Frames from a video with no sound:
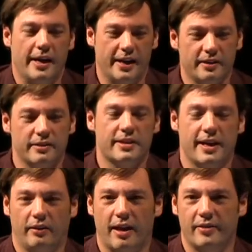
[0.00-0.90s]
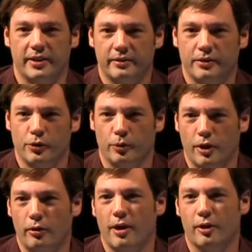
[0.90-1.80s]
in 1011, you
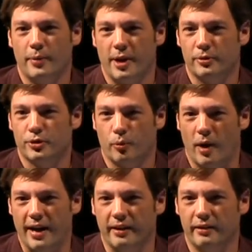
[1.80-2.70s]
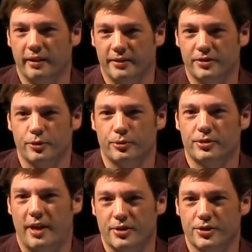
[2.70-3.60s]
will no longer be able to write into
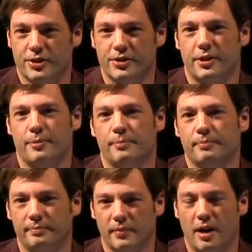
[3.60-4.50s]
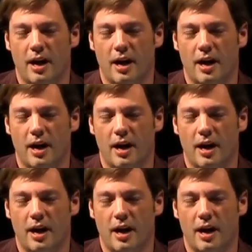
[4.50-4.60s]
slash system.